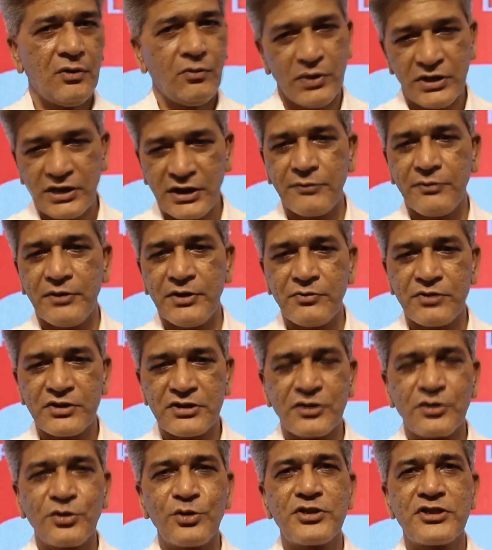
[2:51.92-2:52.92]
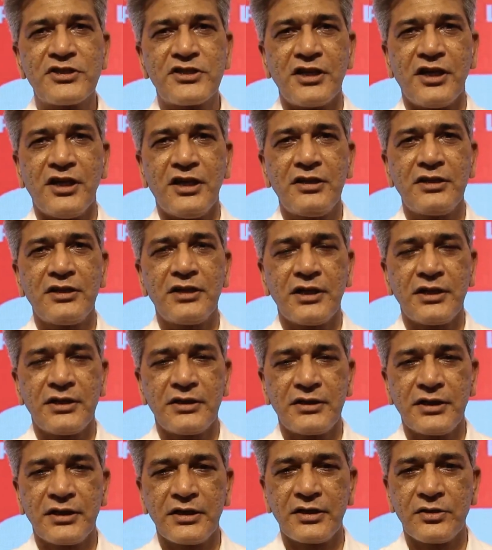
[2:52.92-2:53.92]
Well, the event was a good start. I
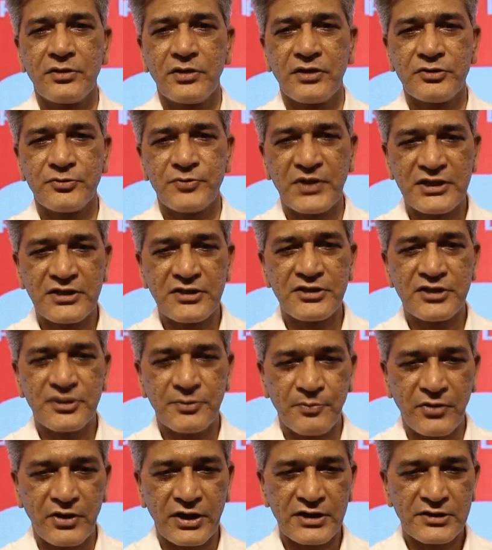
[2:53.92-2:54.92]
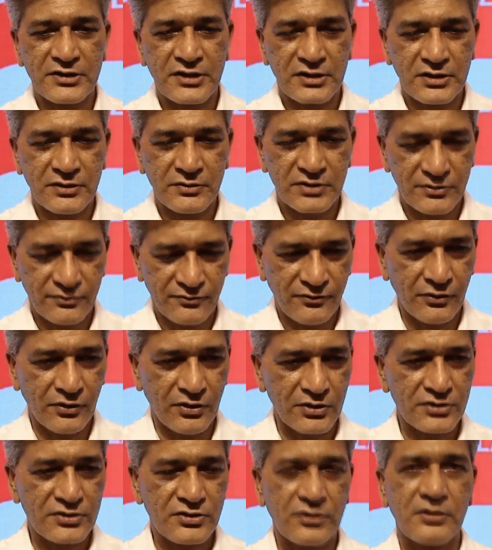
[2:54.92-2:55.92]
think you know I was pleasantly surprised that there was a
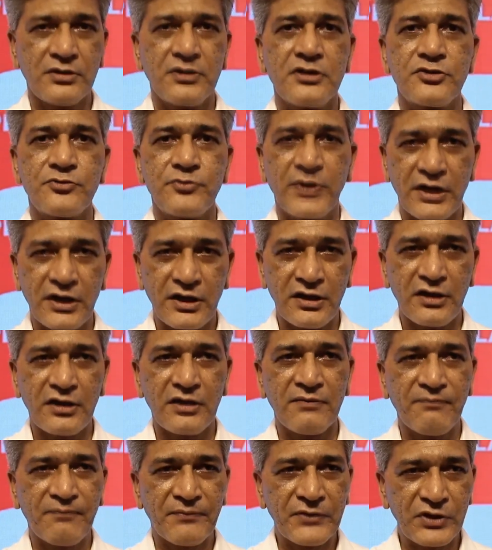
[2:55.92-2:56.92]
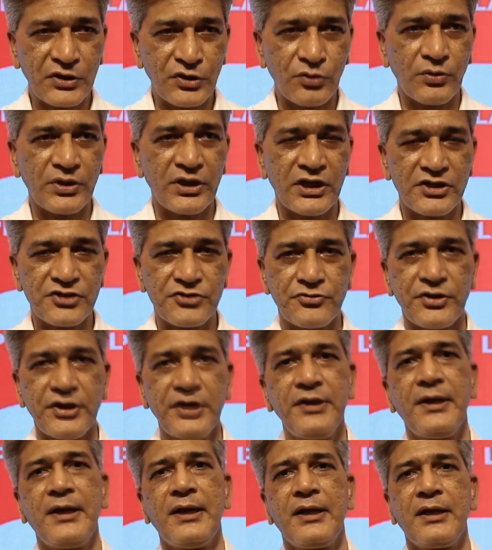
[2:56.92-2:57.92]
focus on this very new industry,
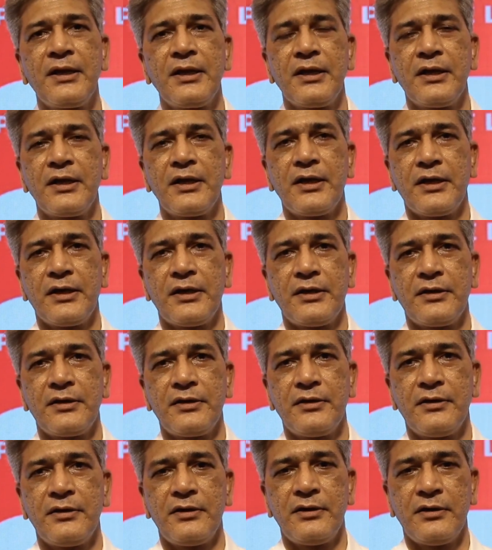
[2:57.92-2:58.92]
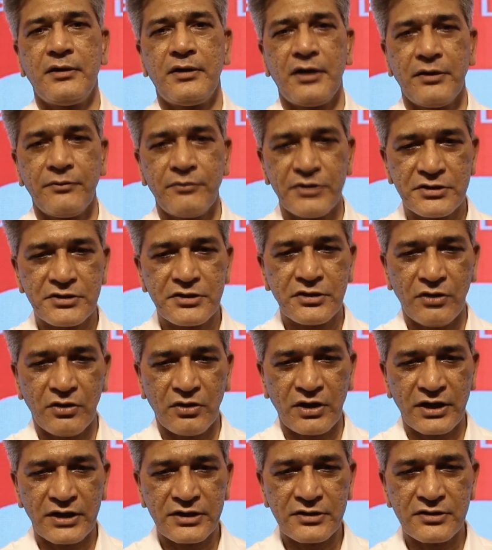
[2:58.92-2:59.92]
and uh, I wish the
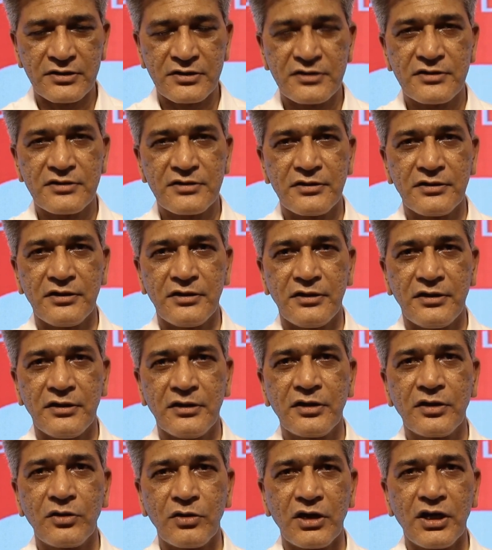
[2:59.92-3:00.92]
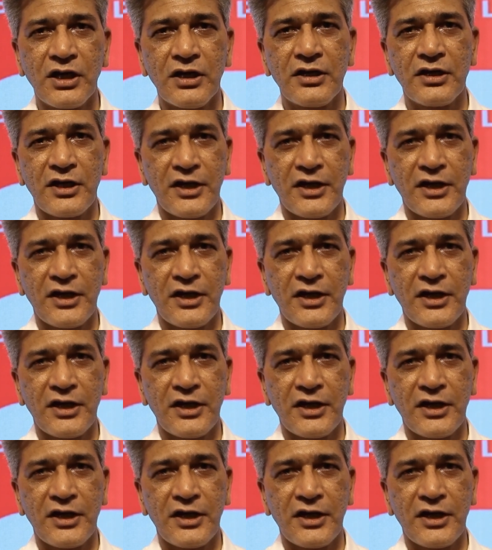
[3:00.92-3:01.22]
organizers uh, good luck.